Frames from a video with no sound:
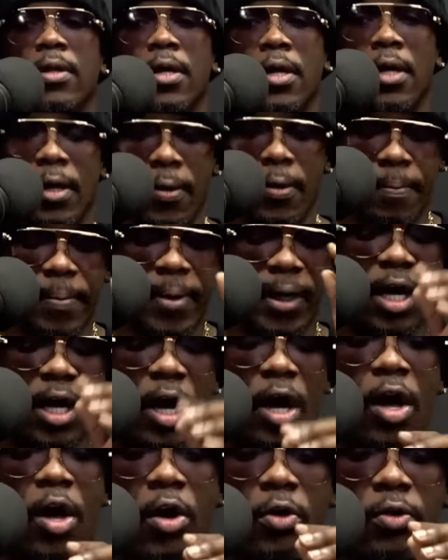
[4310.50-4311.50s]

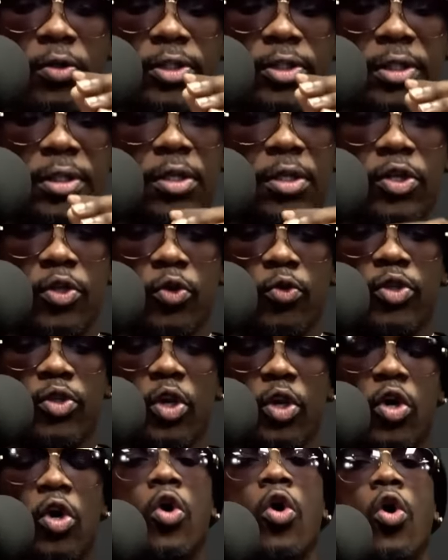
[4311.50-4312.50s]
because through the
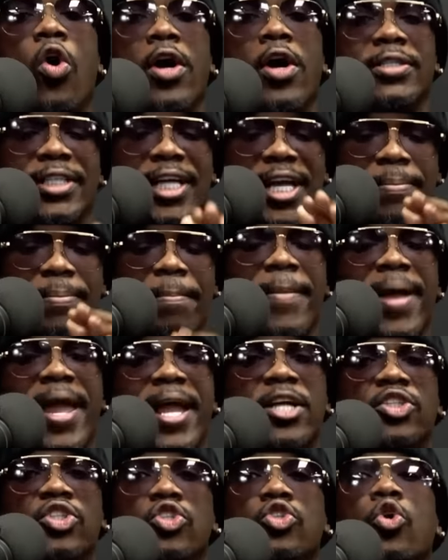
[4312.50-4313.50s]
courts, it
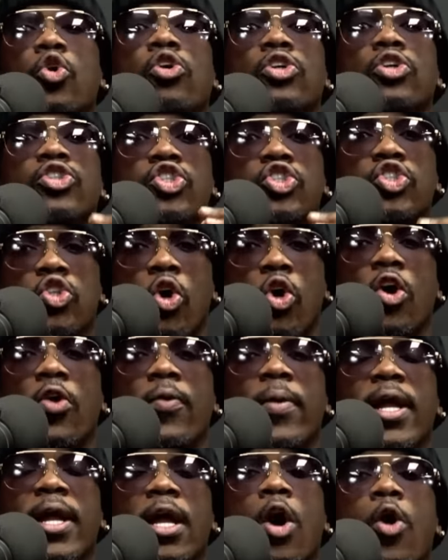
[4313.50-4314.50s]
makes your
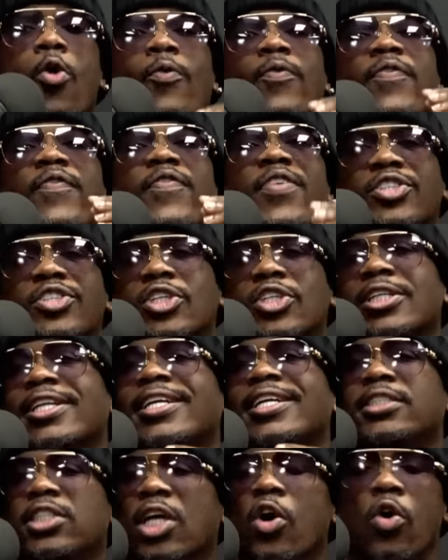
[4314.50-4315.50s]
story officially
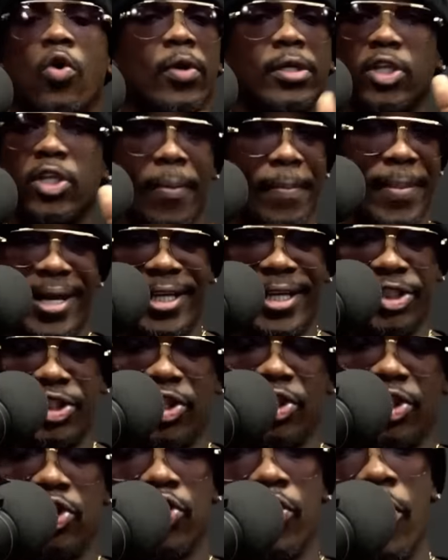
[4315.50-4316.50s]
told. Don't mean it's the
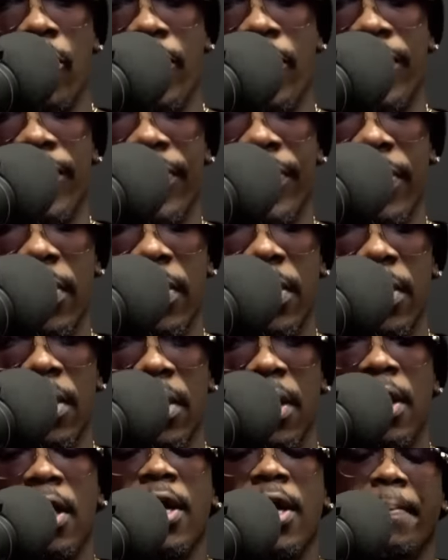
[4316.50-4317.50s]
truth,
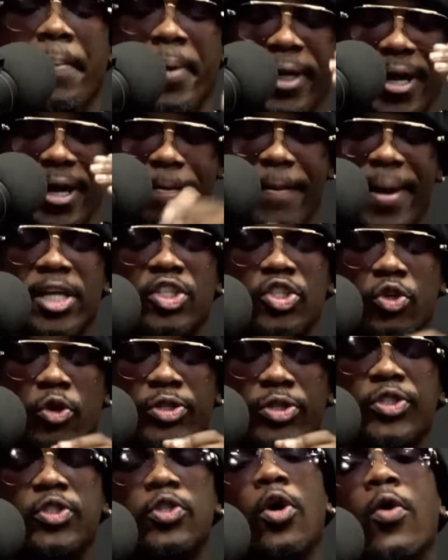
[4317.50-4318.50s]
but it makes your
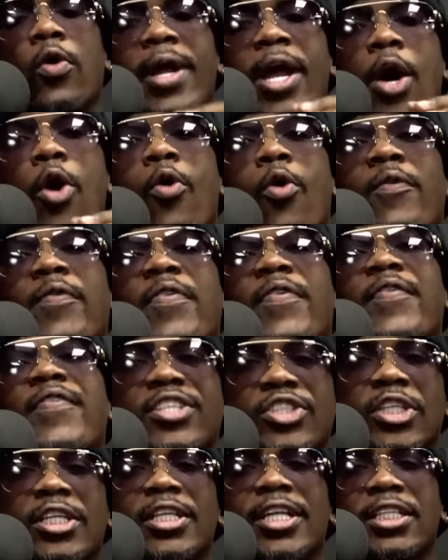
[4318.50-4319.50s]
story
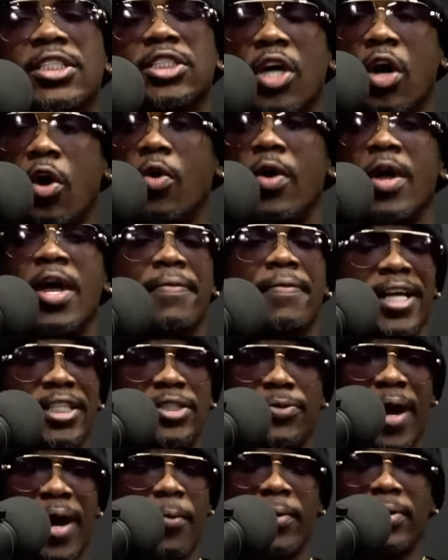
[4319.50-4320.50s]
officially told. That's
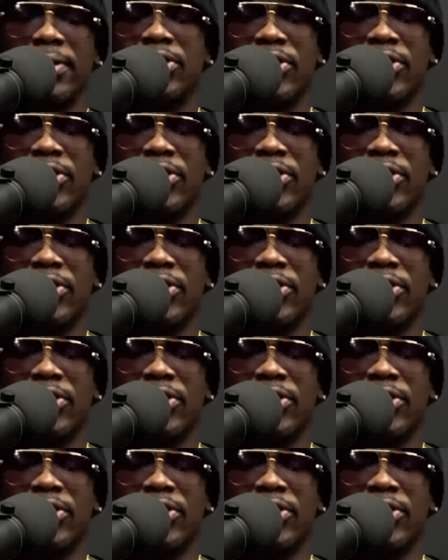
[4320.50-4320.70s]
why certain